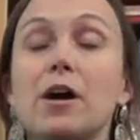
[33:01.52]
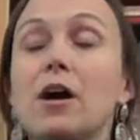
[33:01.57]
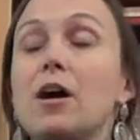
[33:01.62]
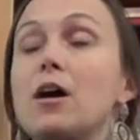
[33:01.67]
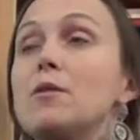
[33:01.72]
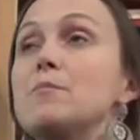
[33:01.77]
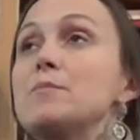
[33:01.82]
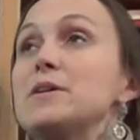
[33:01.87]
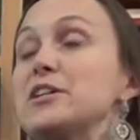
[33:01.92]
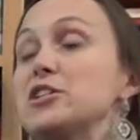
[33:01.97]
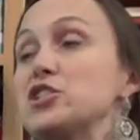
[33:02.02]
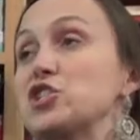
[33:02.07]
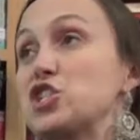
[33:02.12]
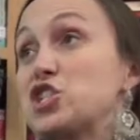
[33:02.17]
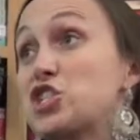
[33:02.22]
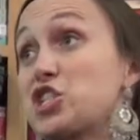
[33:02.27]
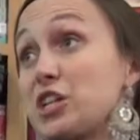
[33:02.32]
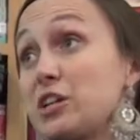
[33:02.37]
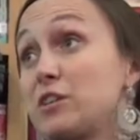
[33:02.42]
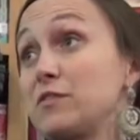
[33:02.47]
come in
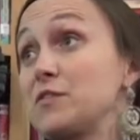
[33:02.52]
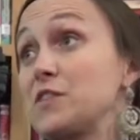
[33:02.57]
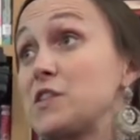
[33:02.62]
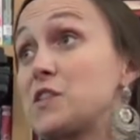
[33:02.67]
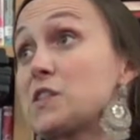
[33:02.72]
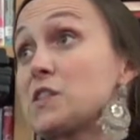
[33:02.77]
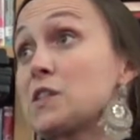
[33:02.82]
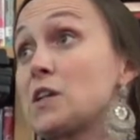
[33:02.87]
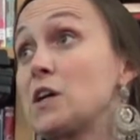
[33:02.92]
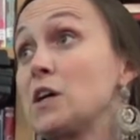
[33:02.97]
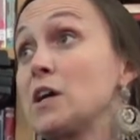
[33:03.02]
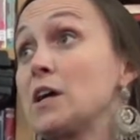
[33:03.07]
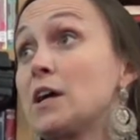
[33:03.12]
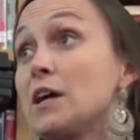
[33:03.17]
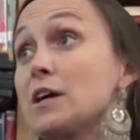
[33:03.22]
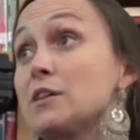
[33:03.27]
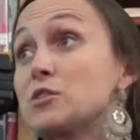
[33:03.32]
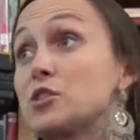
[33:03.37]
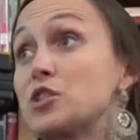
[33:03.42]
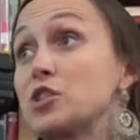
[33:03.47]
shifts.
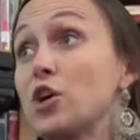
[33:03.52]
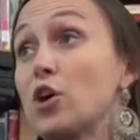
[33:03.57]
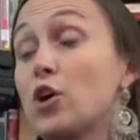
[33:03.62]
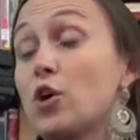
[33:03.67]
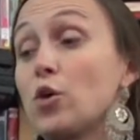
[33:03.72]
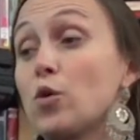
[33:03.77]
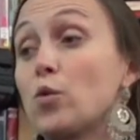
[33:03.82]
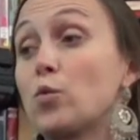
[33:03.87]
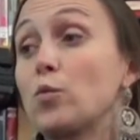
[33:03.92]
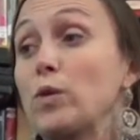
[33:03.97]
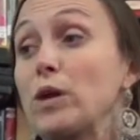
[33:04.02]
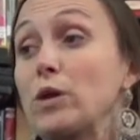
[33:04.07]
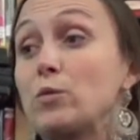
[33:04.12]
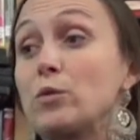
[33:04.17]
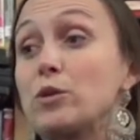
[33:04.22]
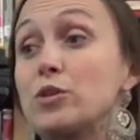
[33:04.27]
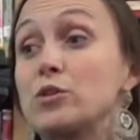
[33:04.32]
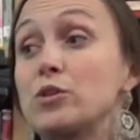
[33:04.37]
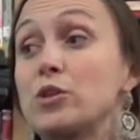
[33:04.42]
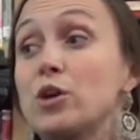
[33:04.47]
And so we
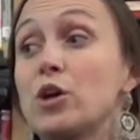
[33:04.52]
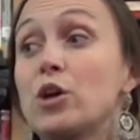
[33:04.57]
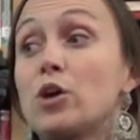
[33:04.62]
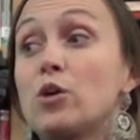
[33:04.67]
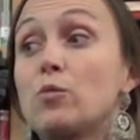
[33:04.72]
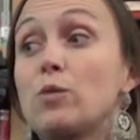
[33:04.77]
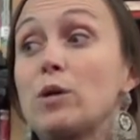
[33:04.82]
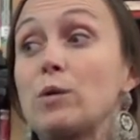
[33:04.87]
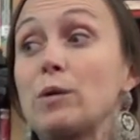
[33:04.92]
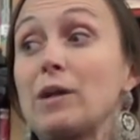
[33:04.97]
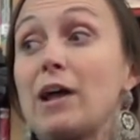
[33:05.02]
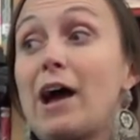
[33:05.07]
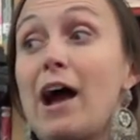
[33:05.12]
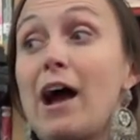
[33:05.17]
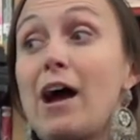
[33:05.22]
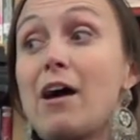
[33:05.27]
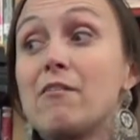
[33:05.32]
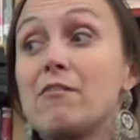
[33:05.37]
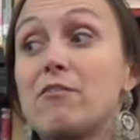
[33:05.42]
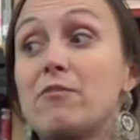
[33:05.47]
would
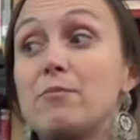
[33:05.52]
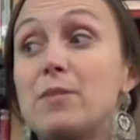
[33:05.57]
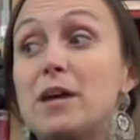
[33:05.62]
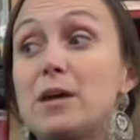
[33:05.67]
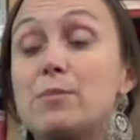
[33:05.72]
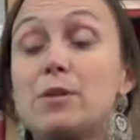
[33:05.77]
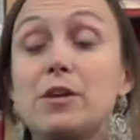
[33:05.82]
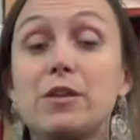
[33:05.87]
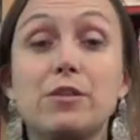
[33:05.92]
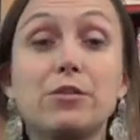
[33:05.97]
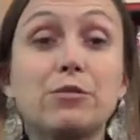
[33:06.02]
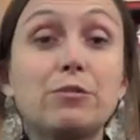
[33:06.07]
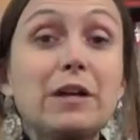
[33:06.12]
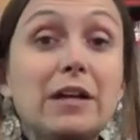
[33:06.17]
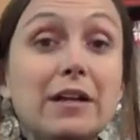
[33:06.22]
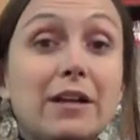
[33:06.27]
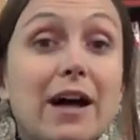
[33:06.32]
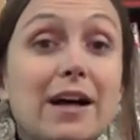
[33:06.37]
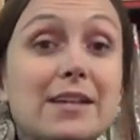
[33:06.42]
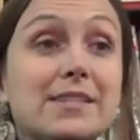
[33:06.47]
have maybe three
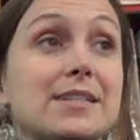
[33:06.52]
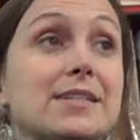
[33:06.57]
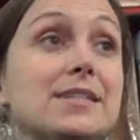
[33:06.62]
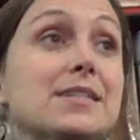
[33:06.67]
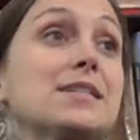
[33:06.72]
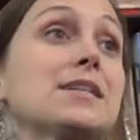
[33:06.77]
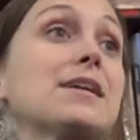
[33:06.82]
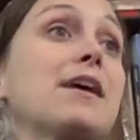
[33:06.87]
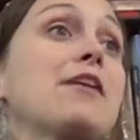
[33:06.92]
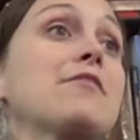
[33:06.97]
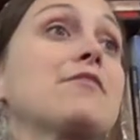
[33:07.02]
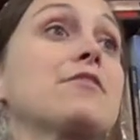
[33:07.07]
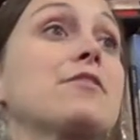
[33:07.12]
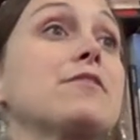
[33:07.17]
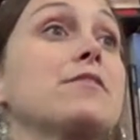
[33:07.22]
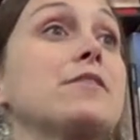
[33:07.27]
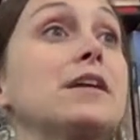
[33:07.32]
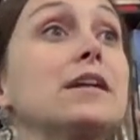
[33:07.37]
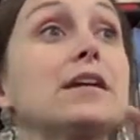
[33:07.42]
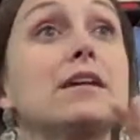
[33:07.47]
classes together,
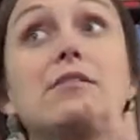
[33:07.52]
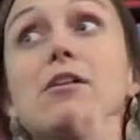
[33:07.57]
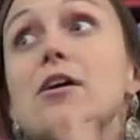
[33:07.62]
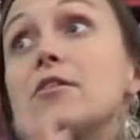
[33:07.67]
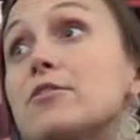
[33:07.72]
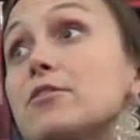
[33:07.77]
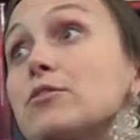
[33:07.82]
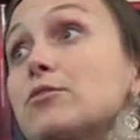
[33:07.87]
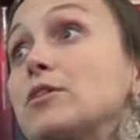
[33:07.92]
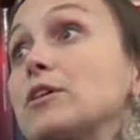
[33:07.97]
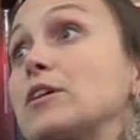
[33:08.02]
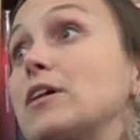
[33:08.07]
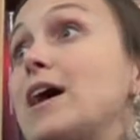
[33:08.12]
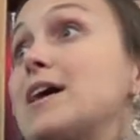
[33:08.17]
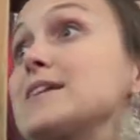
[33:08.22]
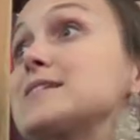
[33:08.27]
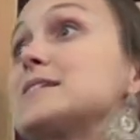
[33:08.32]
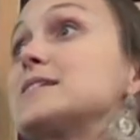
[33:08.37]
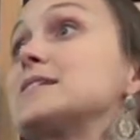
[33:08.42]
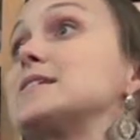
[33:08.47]
and then another three
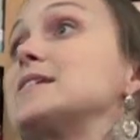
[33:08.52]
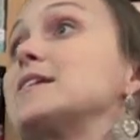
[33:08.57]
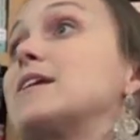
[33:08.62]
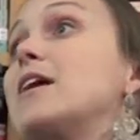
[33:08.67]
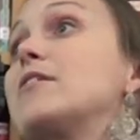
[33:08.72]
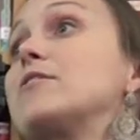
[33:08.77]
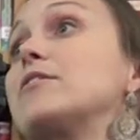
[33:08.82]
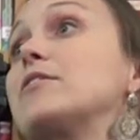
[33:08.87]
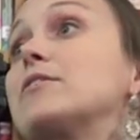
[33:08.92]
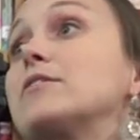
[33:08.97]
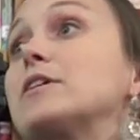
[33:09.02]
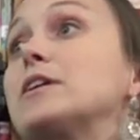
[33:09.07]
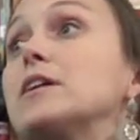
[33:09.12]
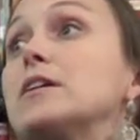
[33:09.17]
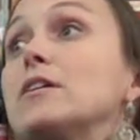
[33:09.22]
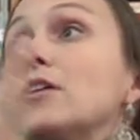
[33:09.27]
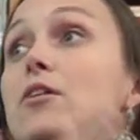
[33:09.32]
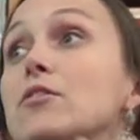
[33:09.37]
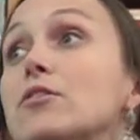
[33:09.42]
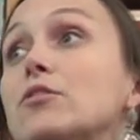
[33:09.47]
classes together, and then
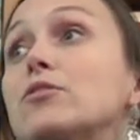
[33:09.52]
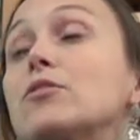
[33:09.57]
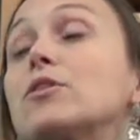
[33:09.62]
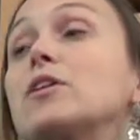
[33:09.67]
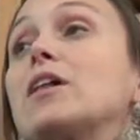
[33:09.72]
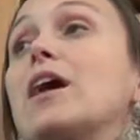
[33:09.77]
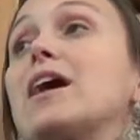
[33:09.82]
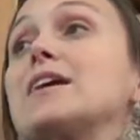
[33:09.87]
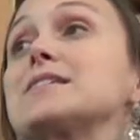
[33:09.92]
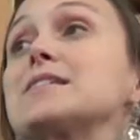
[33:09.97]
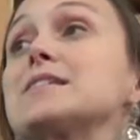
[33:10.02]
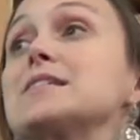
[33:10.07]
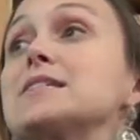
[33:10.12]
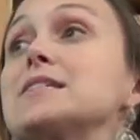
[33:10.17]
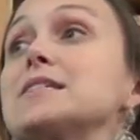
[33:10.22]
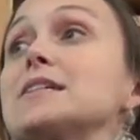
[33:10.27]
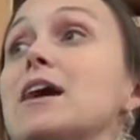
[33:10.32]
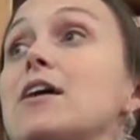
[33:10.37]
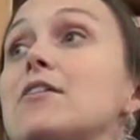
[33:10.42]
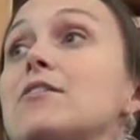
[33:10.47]
another three classes
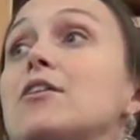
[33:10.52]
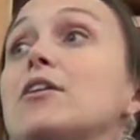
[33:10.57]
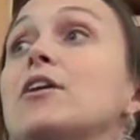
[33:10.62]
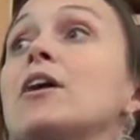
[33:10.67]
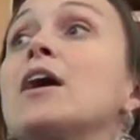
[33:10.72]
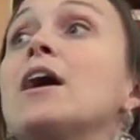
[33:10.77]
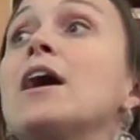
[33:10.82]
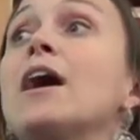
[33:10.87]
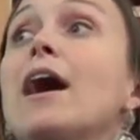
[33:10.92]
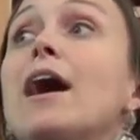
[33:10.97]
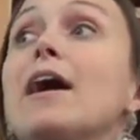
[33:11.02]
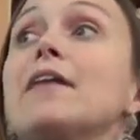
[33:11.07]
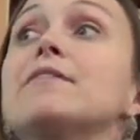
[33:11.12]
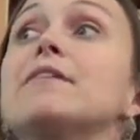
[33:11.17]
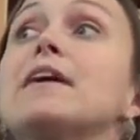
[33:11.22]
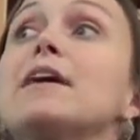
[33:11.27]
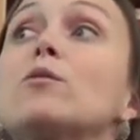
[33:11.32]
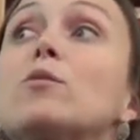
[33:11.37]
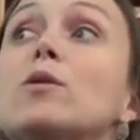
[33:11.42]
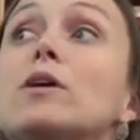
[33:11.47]
together. And
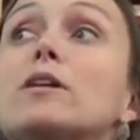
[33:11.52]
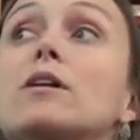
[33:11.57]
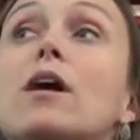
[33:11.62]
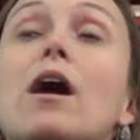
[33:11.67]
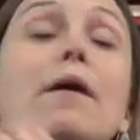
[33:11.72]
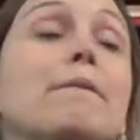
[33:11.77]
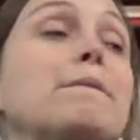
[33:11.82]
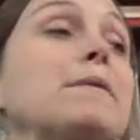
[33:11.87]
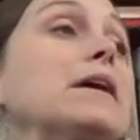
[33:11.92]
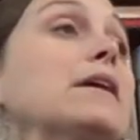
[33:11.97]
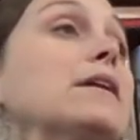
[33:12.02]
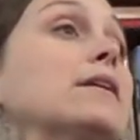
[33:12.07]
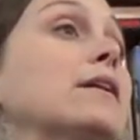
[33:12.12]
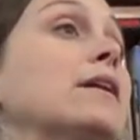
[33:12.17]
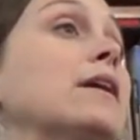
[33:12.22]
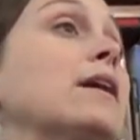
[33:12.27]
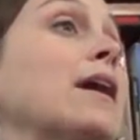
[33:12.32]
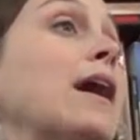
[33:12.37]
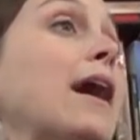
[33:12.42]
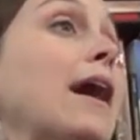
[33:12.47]
they would come in
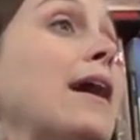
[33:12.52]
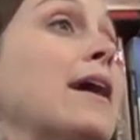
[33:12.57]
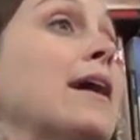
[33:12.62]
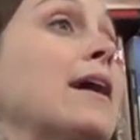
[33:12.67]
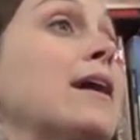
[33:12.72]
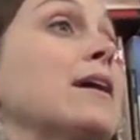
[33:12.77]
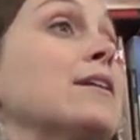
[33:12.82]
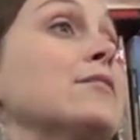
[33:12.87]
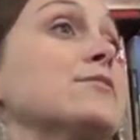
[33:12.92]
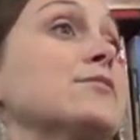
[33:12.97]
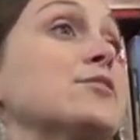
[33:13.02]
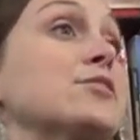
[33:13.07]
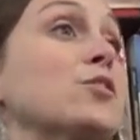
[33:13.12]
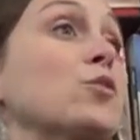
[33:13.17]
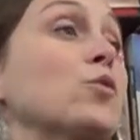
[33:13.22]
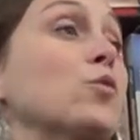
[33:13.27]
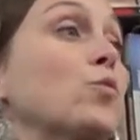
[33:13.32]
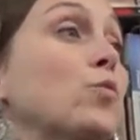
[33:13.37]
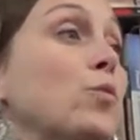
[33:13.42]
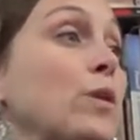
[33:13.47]
and
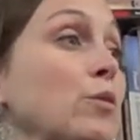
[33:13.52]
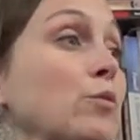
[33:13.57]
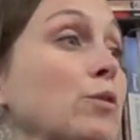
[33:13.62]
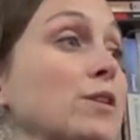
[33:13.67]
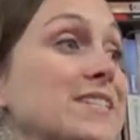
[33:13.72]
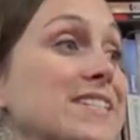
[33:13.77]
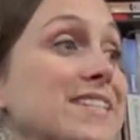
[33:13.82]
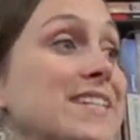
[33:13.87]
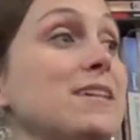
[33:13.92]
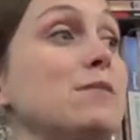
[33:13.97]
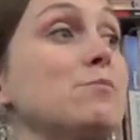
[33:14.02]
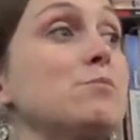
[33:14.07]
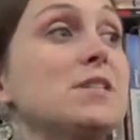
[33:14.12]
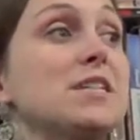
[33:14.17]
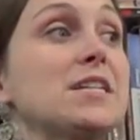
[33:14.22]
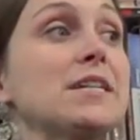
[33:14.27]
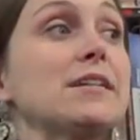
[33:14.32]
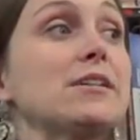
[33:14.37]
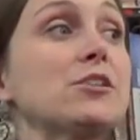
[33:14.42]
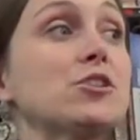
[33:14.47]
we would team
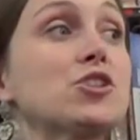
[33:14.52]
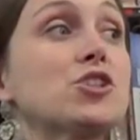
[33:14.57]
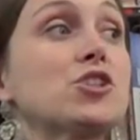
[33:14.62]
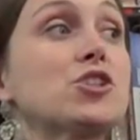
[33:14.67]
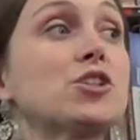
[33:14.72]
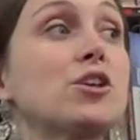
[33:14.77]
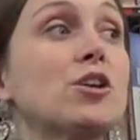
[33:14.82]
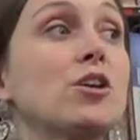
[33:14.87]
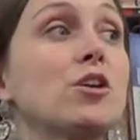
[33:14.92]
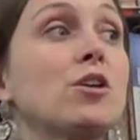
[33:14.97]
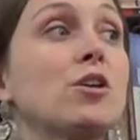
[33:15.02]
teach